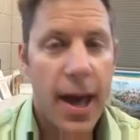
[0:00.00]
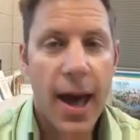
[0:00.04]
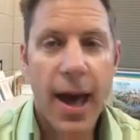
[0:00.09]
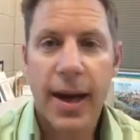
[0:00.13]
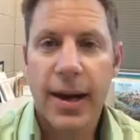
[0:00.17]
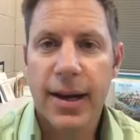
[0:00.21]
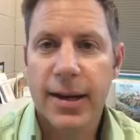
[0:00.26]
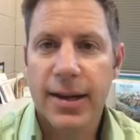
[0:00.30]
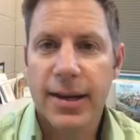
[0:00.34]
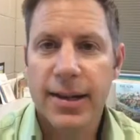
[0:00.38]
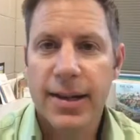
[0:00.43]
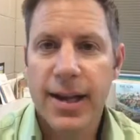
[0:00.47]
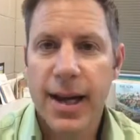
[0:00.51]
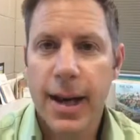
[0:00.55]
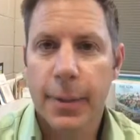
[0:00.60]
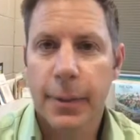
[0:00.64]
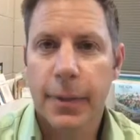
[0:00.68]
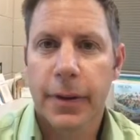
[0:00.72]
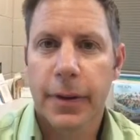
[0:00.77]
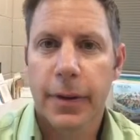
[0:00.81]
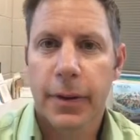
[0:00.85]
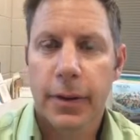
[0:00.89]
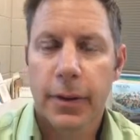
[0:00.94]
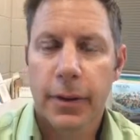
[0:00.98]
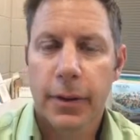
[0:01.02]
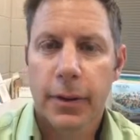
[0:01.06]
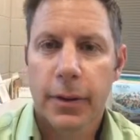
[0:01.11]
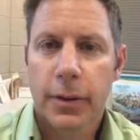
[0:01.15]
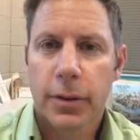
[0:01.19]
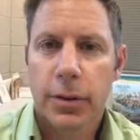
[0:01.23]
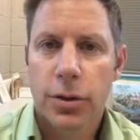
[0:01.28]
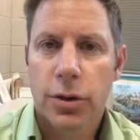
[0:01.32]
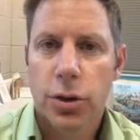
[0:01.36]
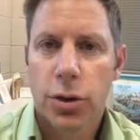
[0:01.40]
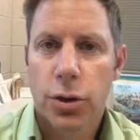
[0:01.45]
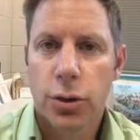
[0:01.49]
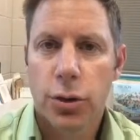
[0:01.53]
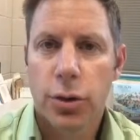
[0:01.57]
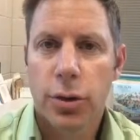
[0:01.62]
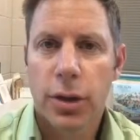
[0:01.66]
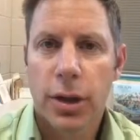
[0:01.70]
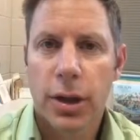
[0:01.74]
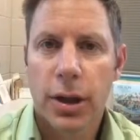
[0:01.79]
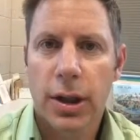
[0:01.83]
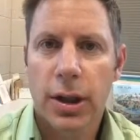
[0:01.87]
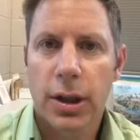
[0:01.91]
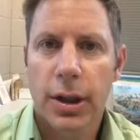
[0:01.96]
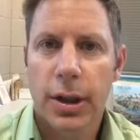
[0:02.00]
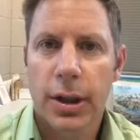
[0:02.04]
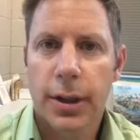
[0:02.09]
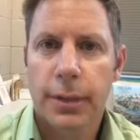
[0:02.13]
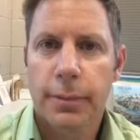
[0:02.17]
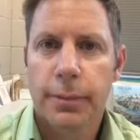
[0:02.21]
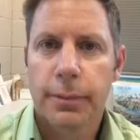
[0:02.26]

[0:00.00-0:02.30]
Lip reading: added depth to the